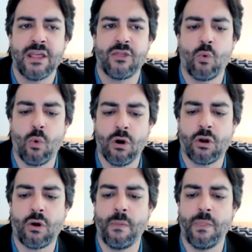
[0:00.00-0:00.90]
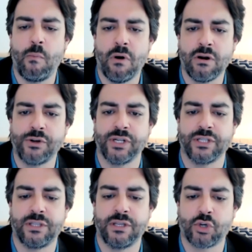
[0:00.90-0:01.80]
the work on the
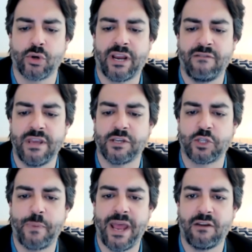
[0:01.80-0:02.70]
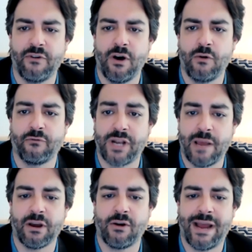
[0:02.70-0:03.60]
margins. The trick of the Hispanic vote for
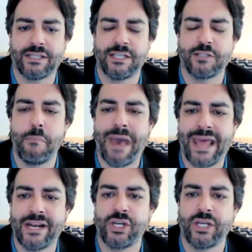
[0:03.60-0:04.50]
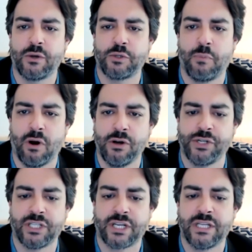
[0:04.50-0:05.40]
Democrats is managing those
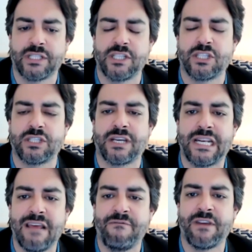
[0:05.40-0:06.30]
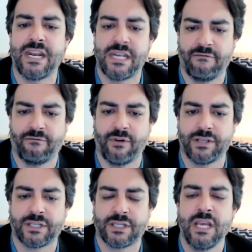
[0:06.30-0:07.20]
margins, because it's a significant
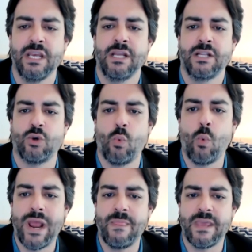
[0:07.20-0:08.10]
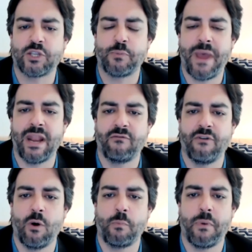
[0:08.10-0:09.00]
difference to win the Hispanic
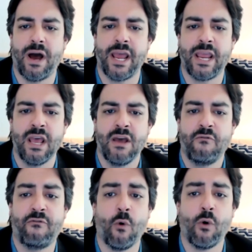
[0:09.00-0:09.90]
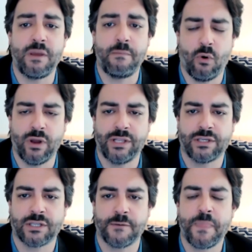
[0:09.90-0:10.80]
vote by 40
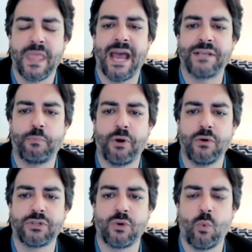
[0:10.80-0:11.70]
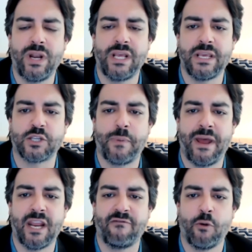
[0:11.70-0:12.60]
points as opposed to winning the
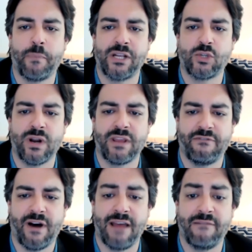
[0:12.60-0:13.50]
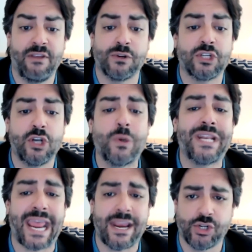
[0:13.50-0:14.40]
Hispanic vote by 25. There is no
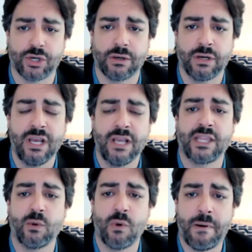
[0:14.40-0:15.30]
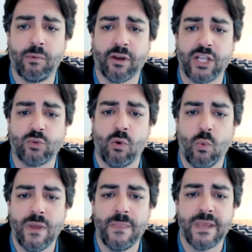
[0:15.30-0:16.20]
danger that the Republicans will
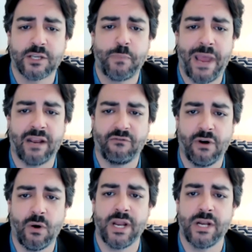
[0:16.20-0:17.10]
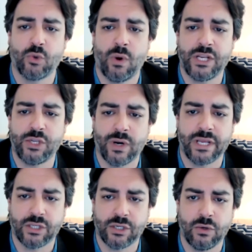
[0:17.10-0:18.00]
win the Hispanic vote in
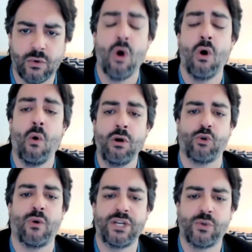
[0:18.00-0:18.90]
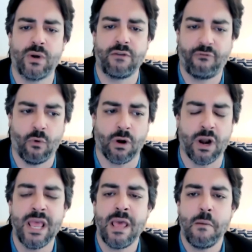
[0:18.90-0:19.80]
2022 or 2024.
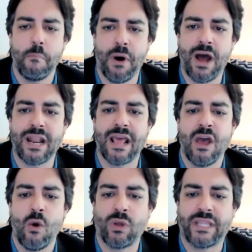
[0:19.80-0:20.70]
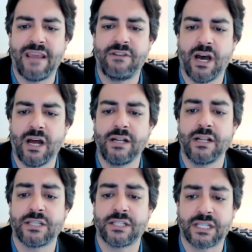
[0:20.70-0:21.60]
But what they've done
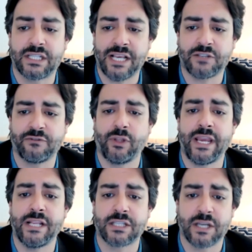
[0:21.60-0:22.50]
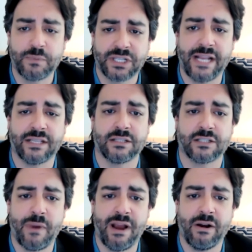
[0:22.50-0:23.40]
successfully in some states and
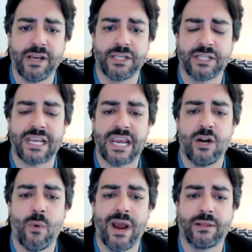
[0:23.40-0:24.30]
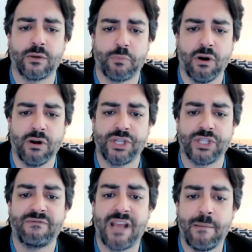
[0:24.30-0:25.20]
some areas is to eat away at those margins.
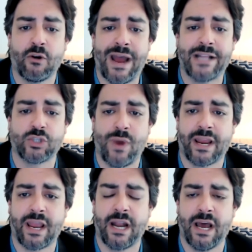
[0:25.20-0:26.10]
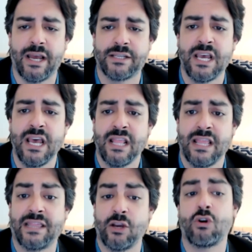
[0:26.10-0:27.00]
If Democrats recognize
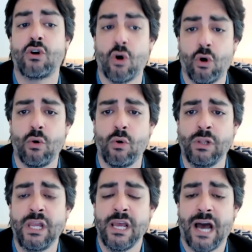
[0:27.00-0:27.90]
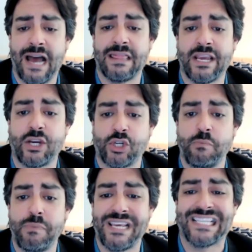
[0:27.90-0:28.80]
that their goal, I think,
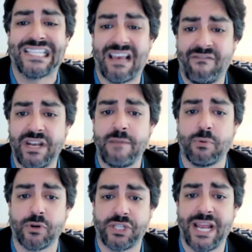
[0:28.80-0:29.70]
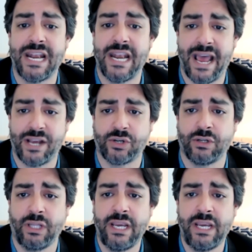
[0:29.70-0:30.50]
should be 70% nationally,